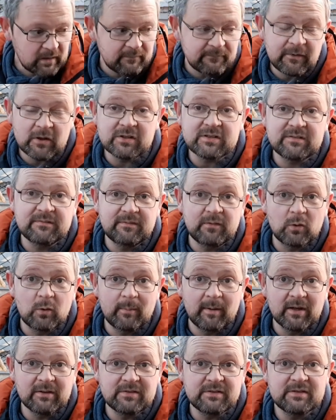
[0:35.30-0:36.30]
First and
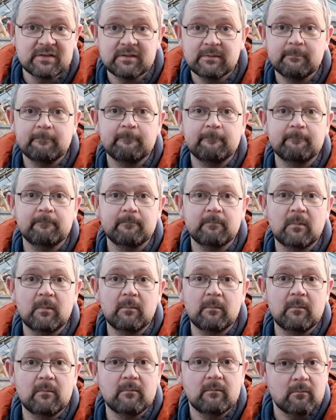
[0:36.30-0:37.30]
foremost,
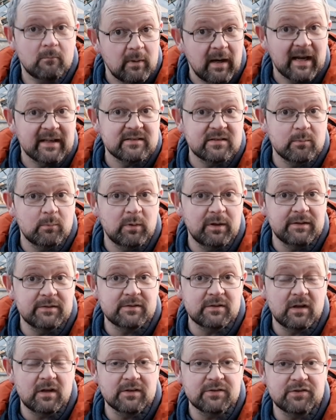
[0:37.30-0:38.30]
we had some wins
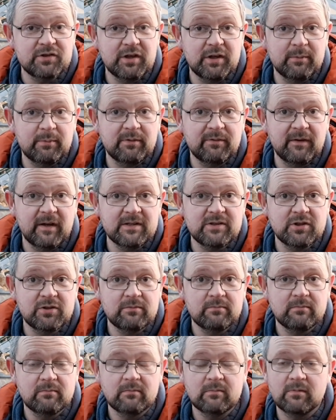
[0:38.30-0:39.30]
last year with veg.
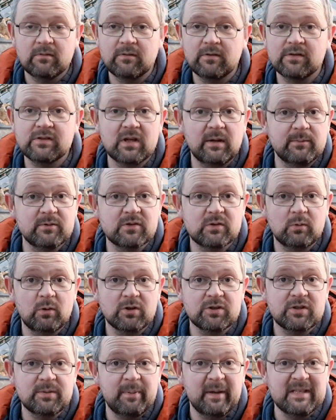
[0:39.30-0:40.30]
The summer
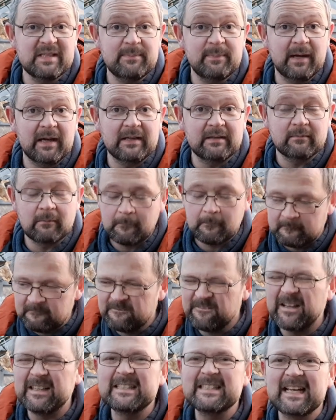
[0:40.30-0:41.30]
squash, the petit pan,
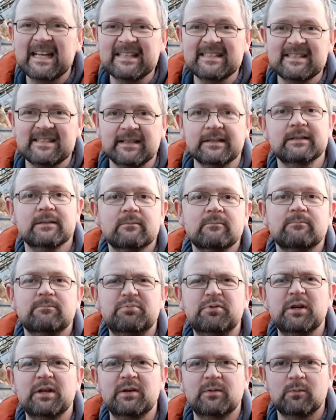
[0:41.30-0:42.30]
fantastic.
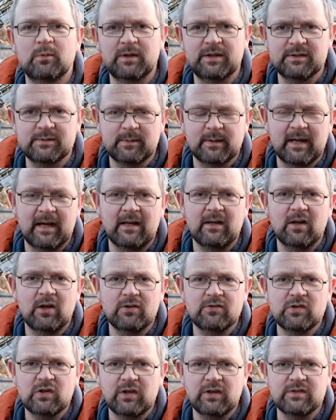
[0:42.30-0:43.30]
Brilliant wins with that. Loads
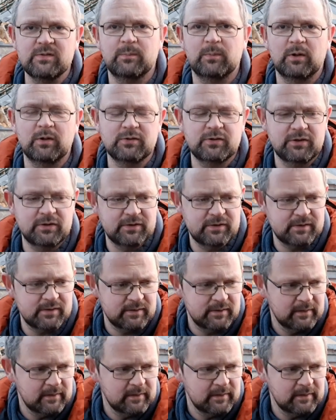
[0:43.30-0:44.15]
and loads of produce.